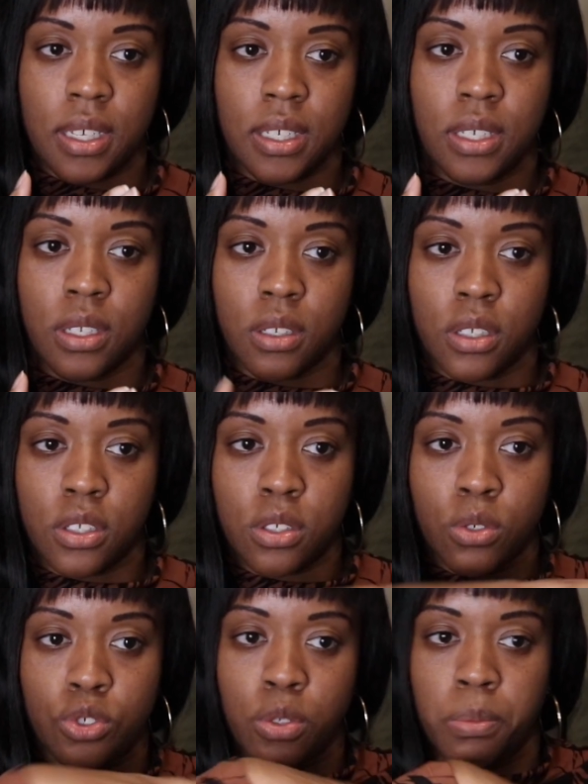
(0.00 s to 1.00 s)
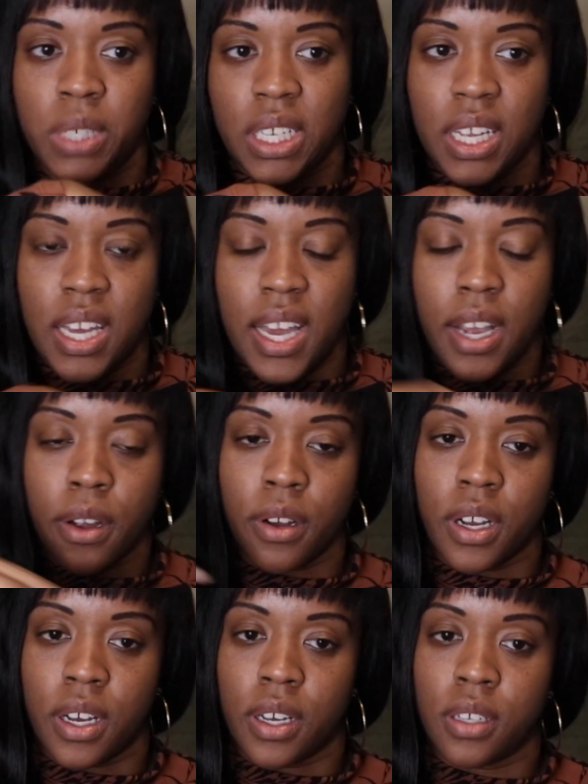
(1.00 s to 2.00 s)
you know, the social media
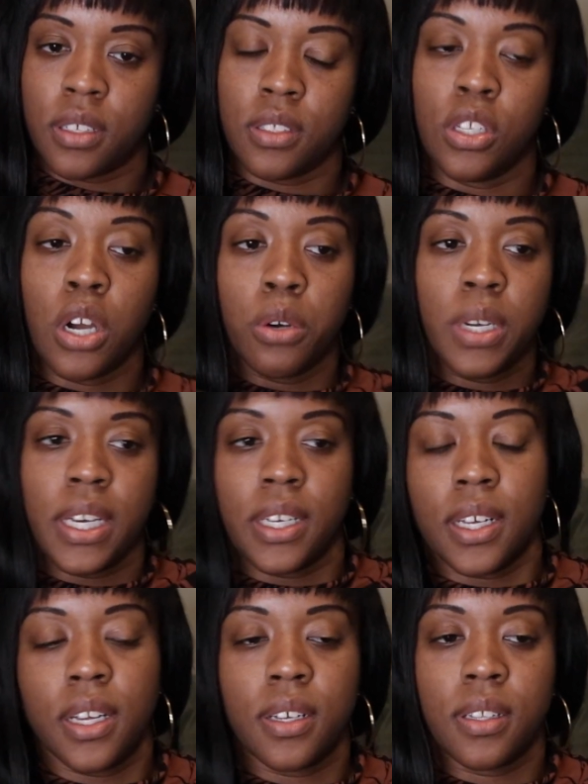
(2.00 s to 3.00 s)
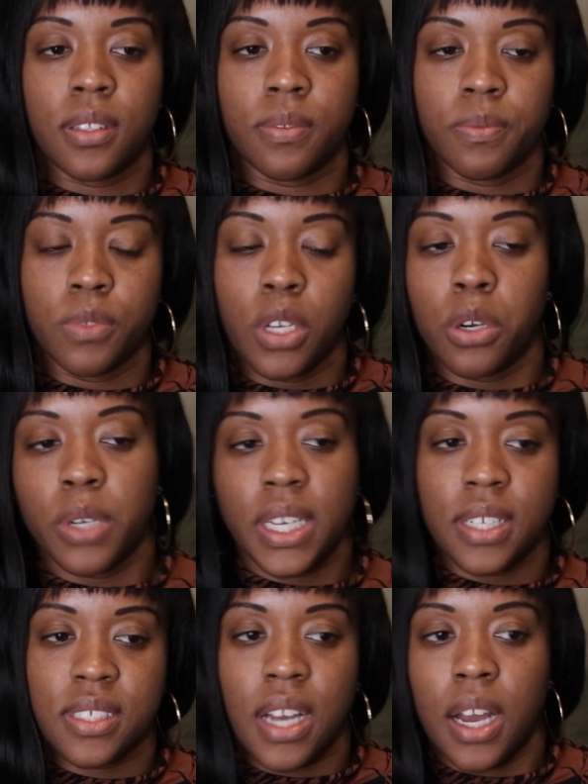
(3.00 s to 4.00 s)
era, knowing
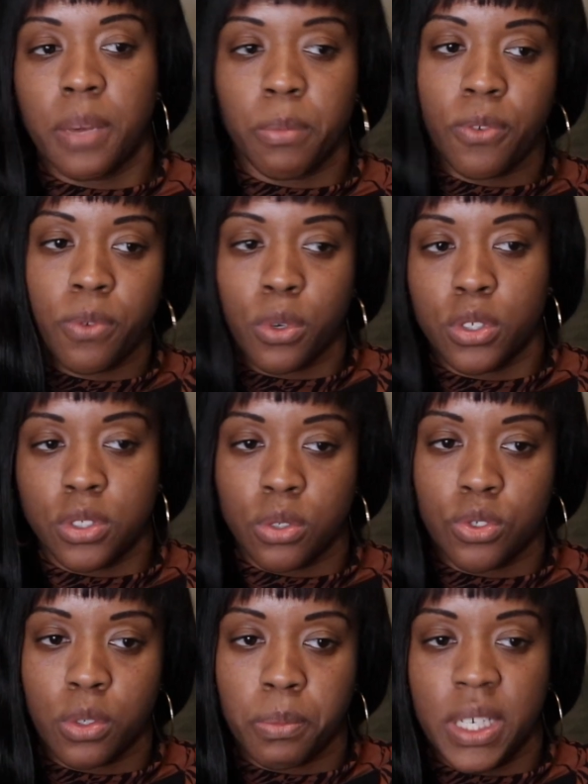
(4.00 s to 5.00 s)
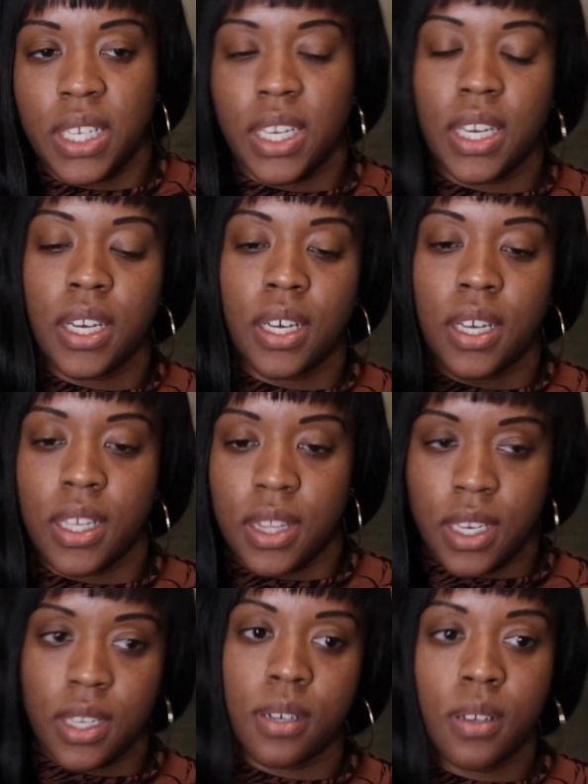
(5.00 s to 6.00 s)
a time before social media
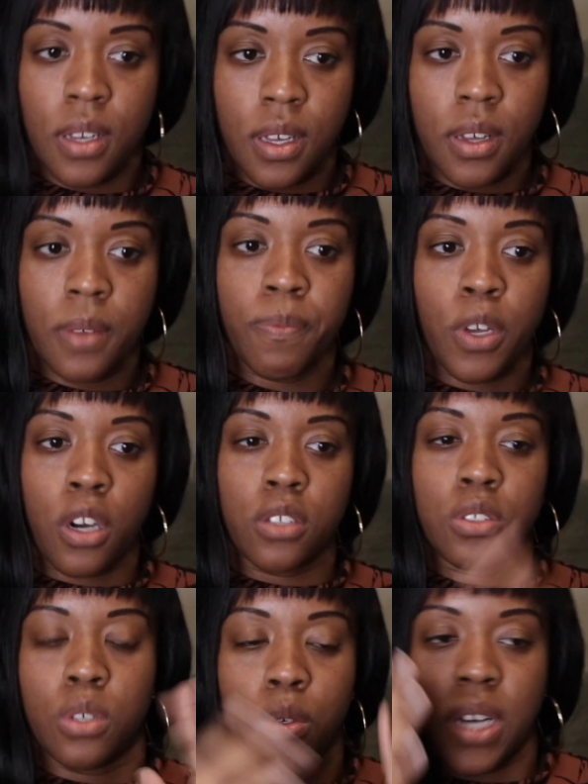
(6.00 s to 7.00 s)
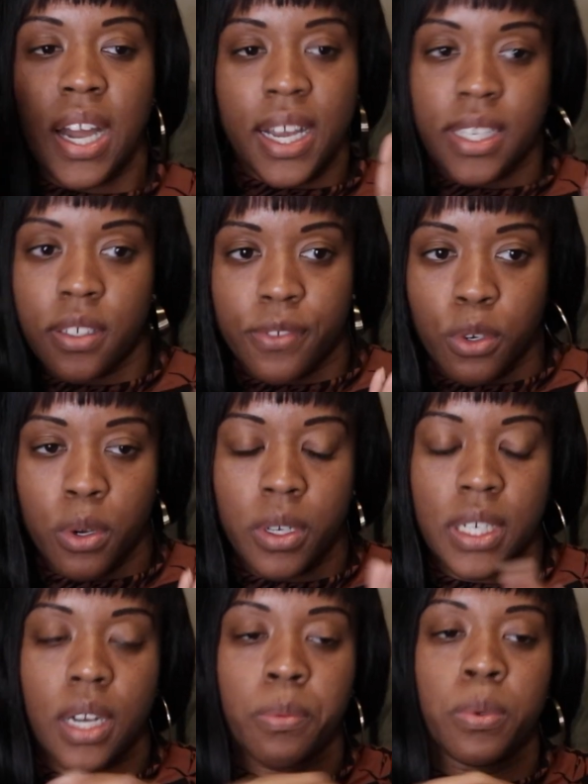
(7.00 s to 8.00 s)
and then also kind of
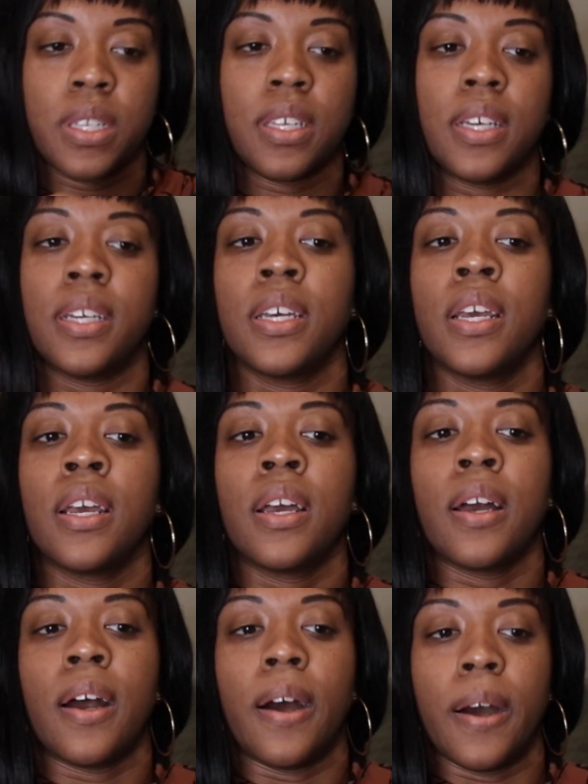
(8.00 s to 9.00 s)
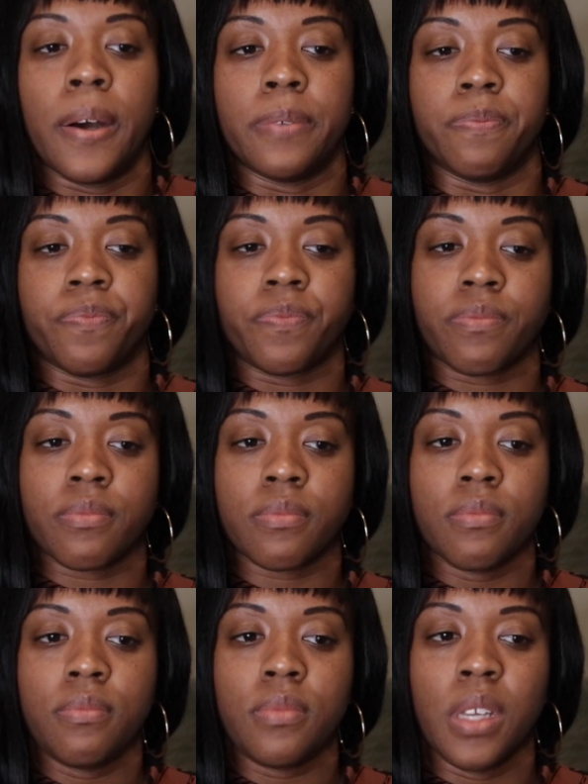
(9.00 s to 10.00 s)
growing up with it.
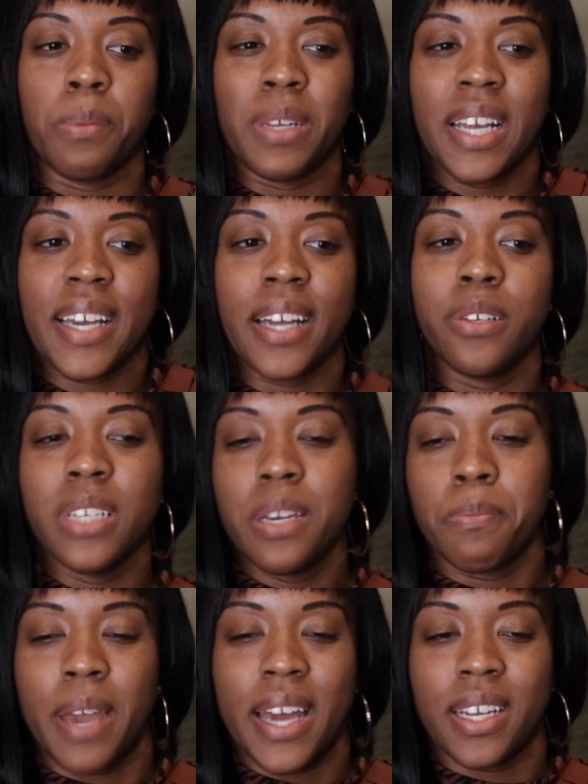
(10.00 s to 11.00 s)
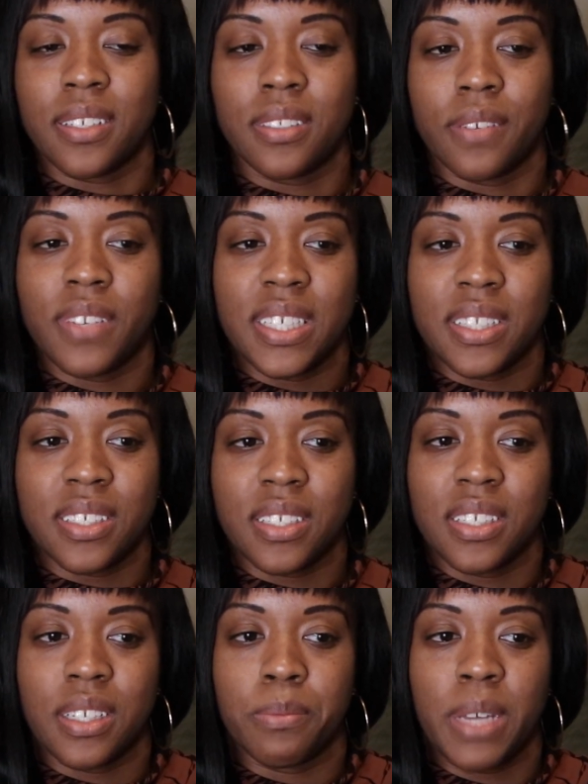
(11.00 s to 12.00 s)
But like, I don't get mad at stuff like this
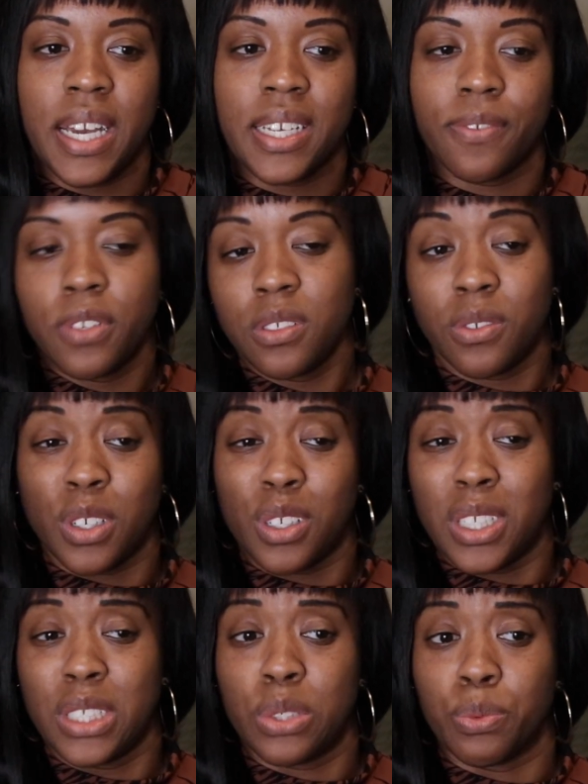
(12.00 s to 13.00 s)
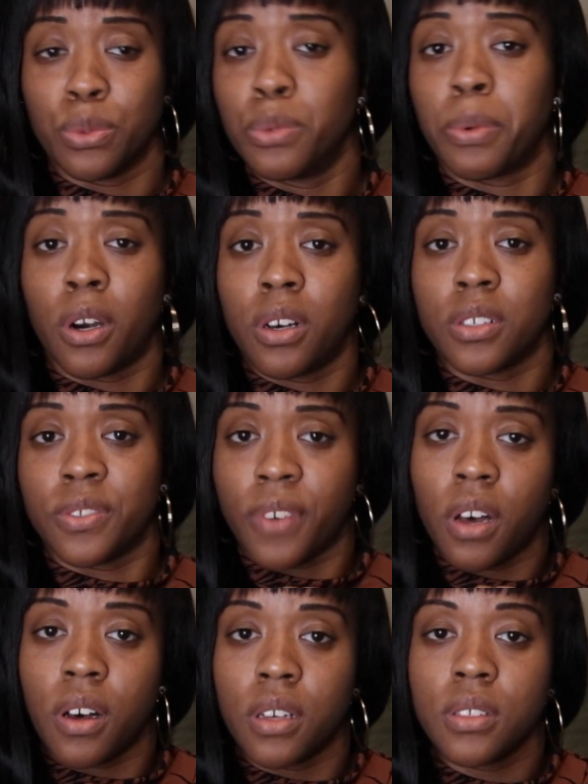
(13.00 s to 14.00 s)
because I'm like, first of all, it's RuPaul's
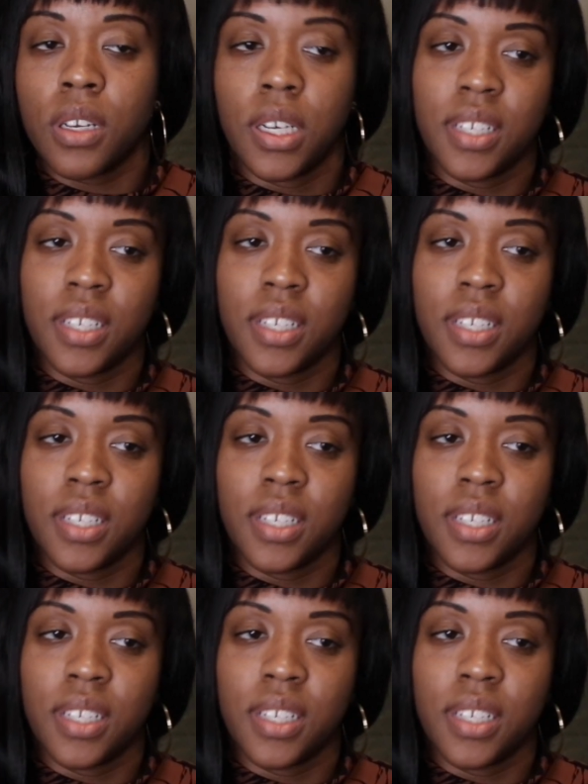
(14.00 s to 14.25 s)
fault.